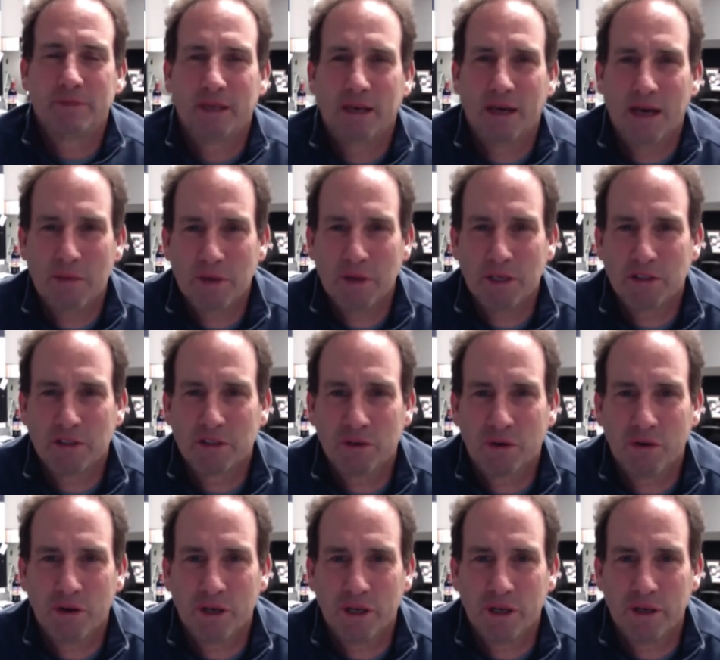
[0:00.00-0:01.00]
I'm a
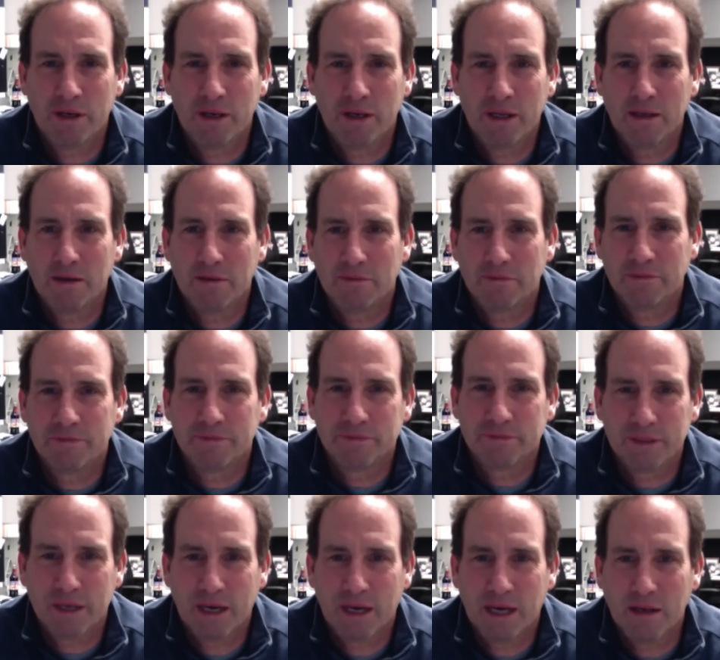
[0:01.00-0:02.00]
historian. I love
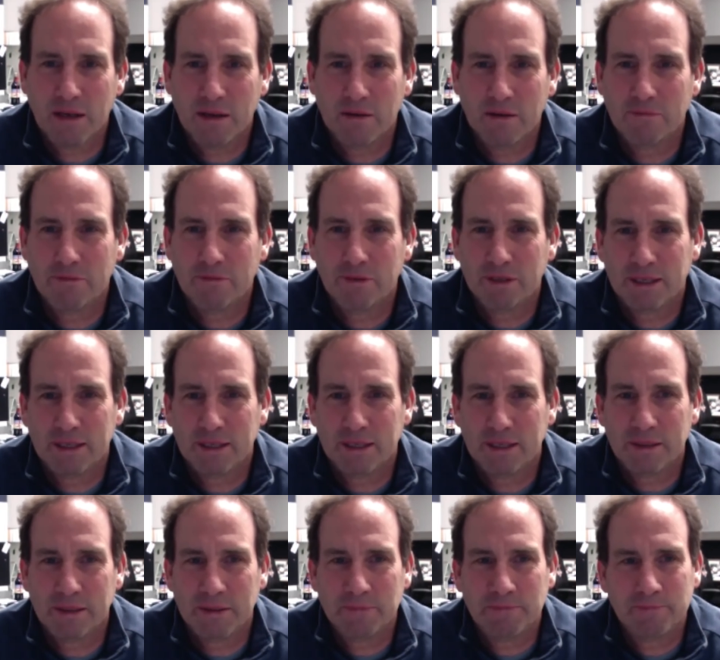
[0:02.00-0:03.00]

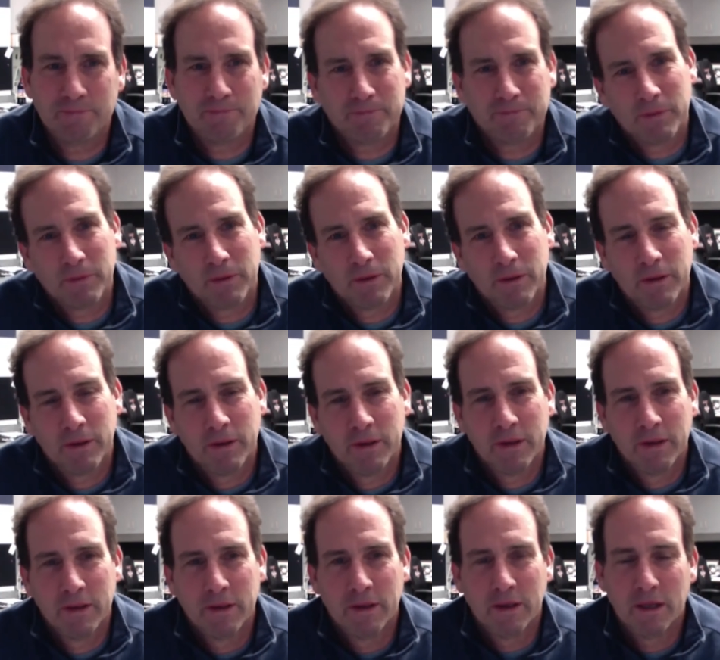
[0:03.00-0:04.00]
a
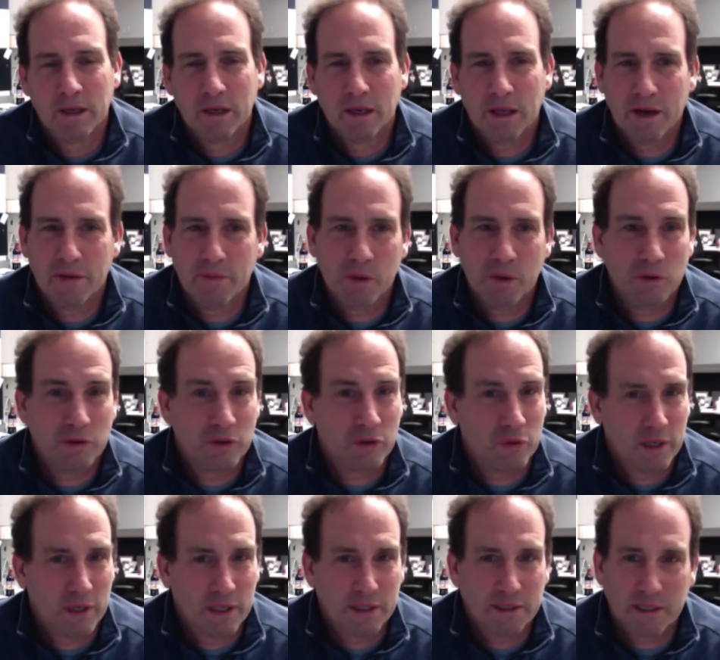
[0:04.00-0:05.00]
lot about
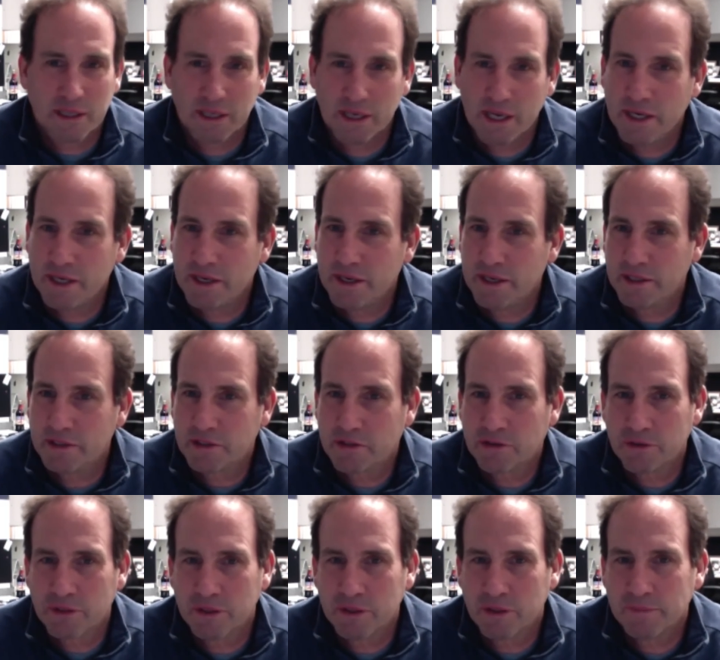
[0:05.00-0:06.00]
U.S. Canadian
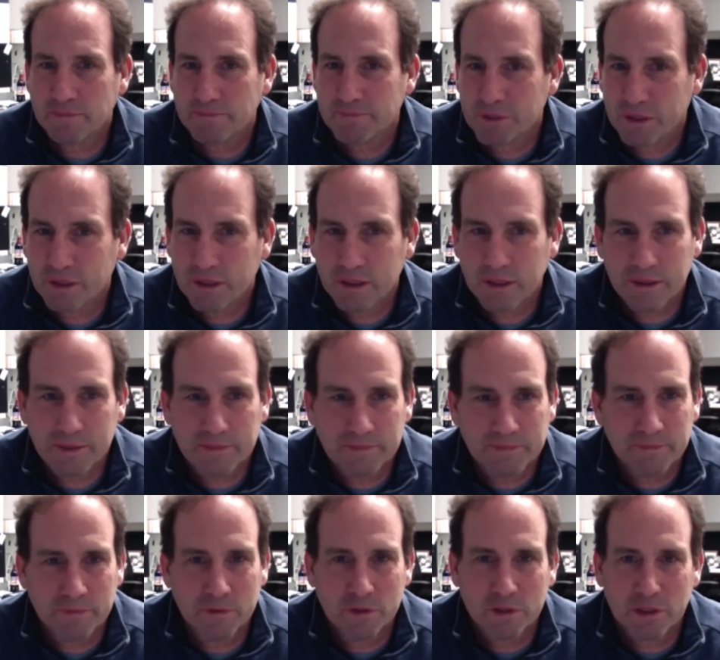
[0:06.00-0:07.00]
history,
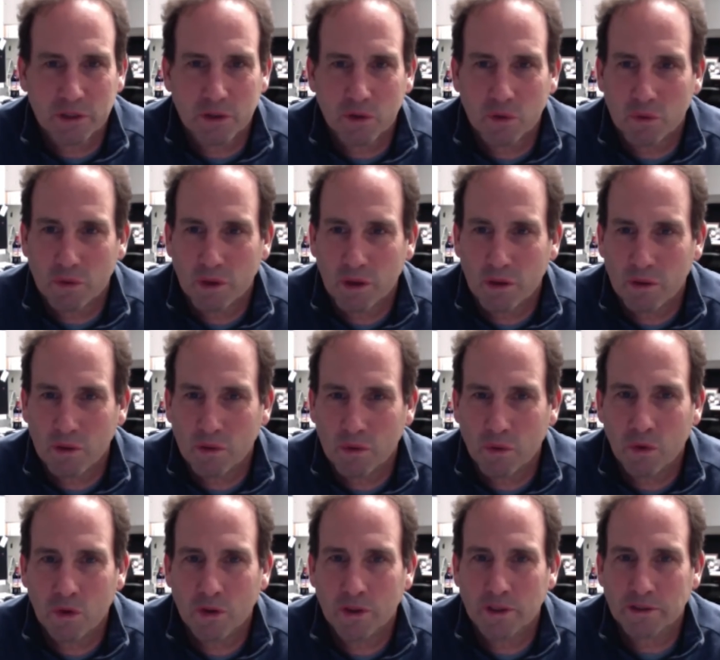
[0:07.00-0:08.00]
all the
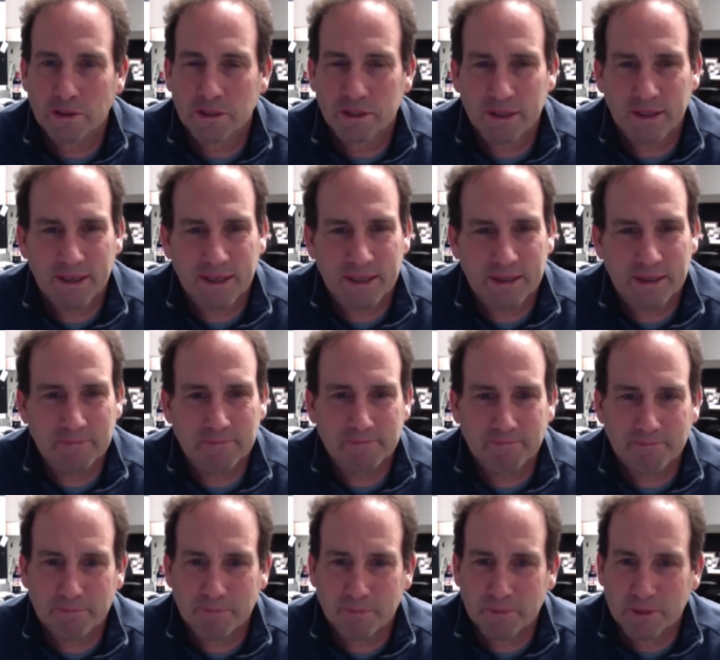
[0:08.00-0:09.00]
wars.
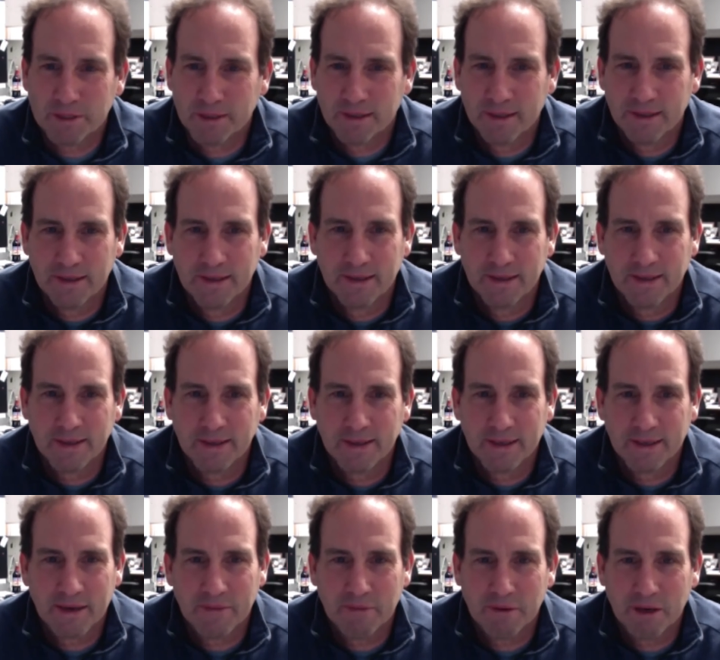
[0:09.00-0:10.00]

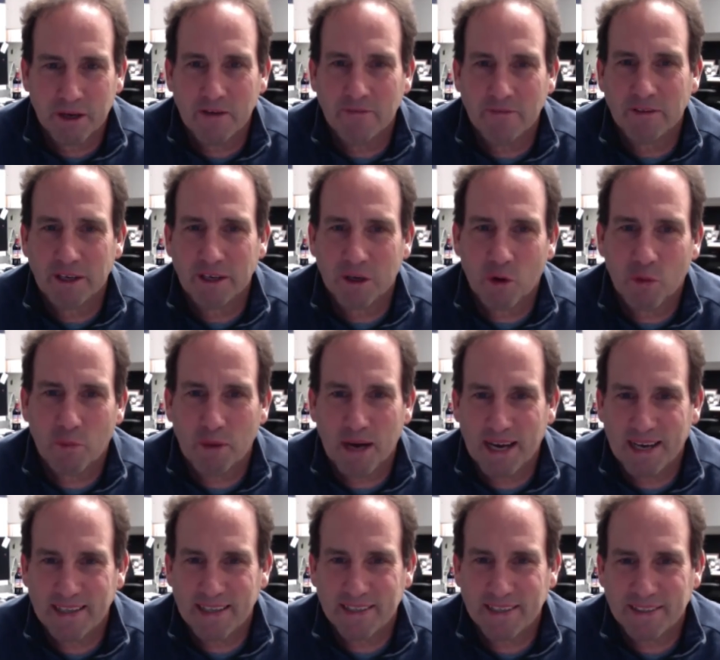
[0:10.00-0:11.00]
I would love to go
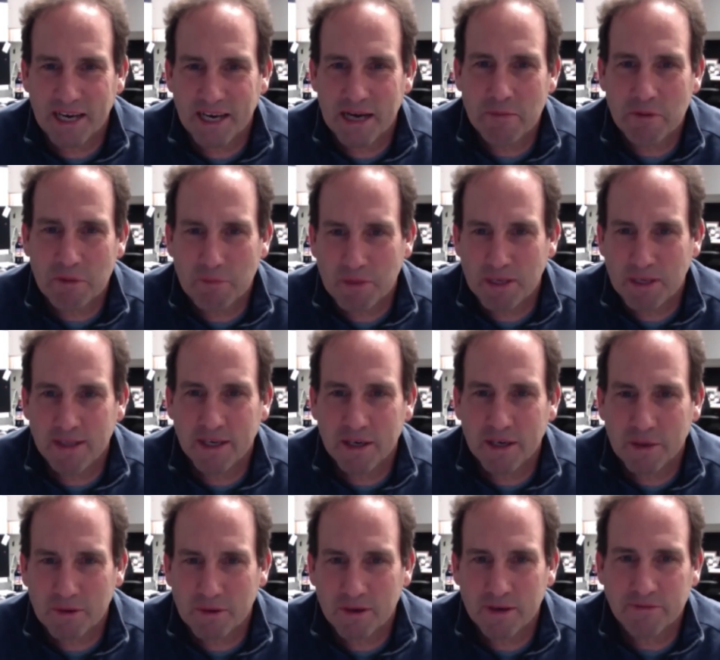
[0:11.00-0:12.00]
back in time and be
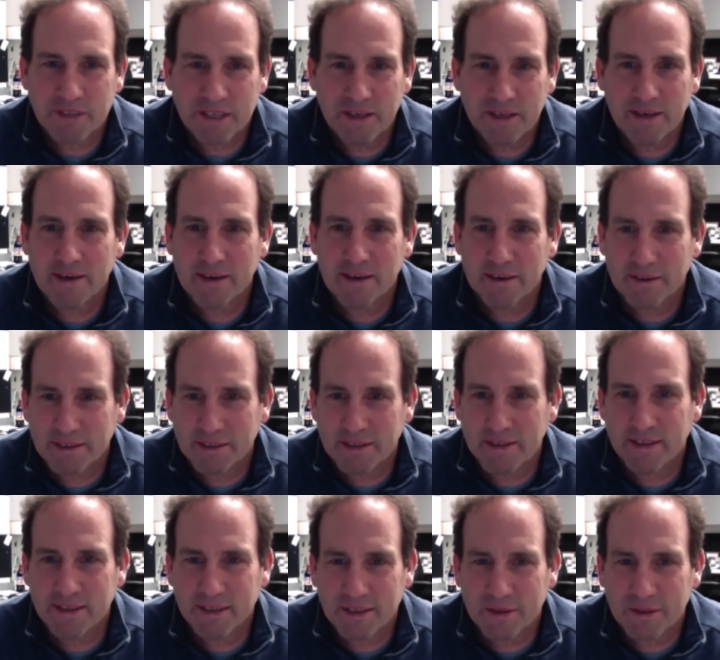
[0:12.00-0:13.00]
there with FDR
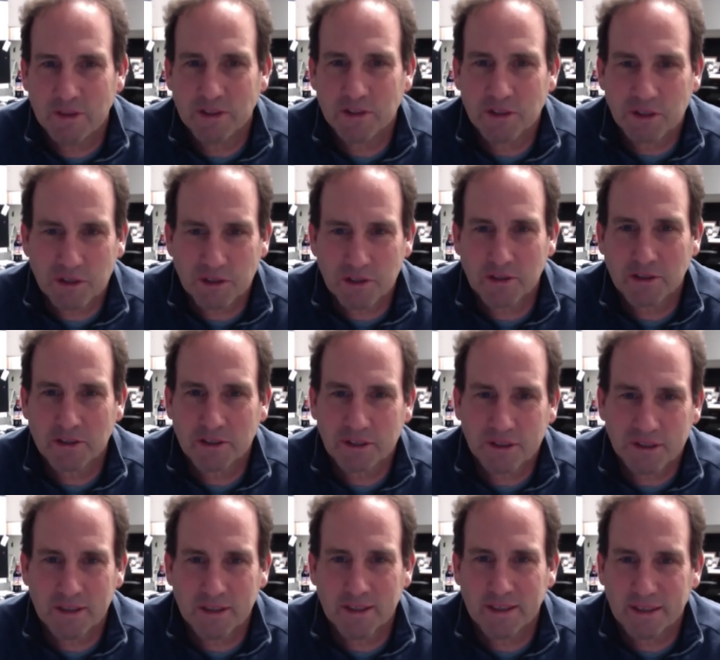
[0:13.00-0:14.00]
and Winston
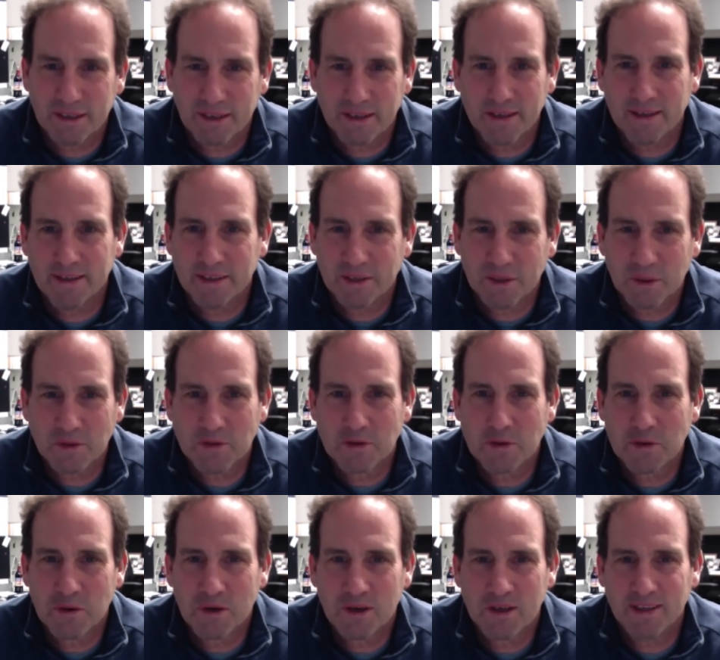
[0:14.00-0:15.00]
Churchill, and
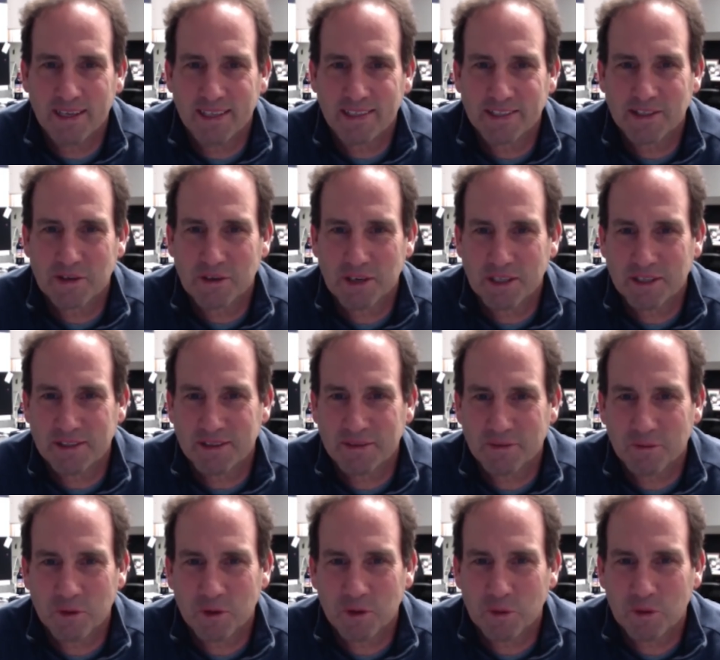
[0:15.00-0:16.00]
through all that stretch
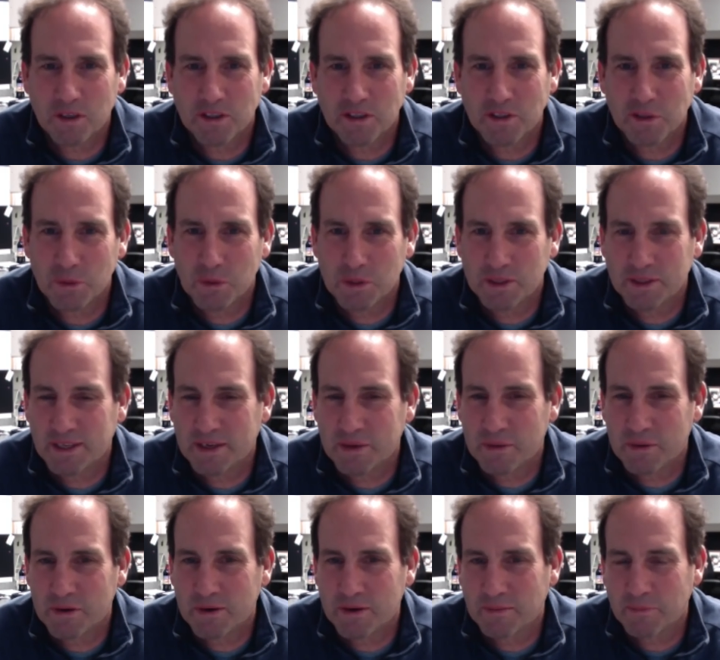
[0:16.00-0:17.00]
of World War II, what they
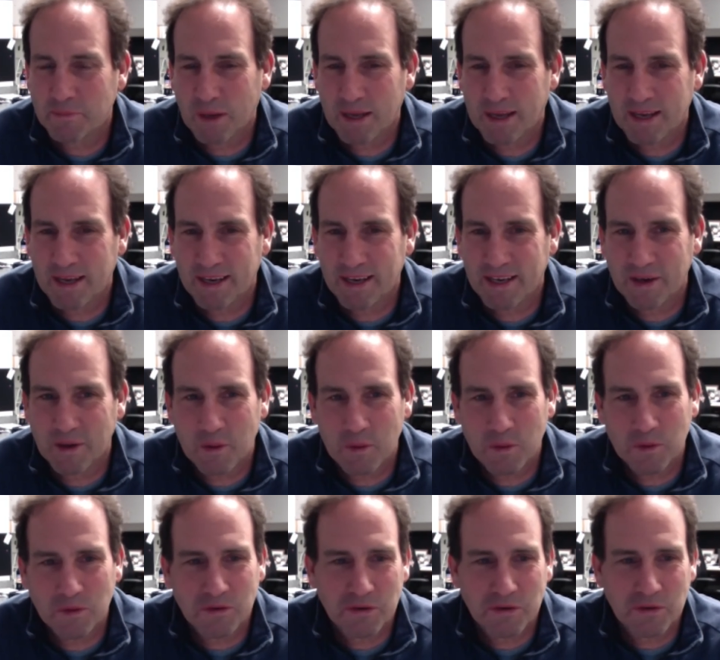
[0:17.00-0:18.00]
were planning and
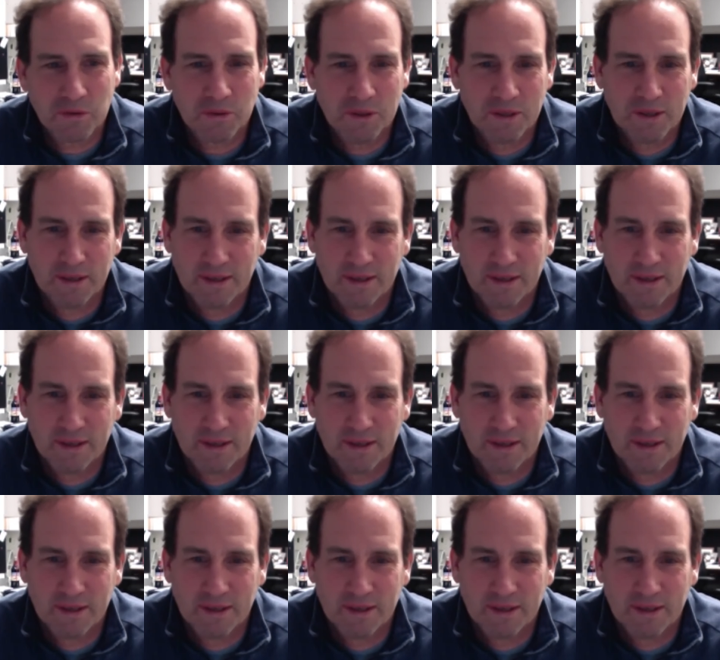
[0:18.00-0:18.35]
going through.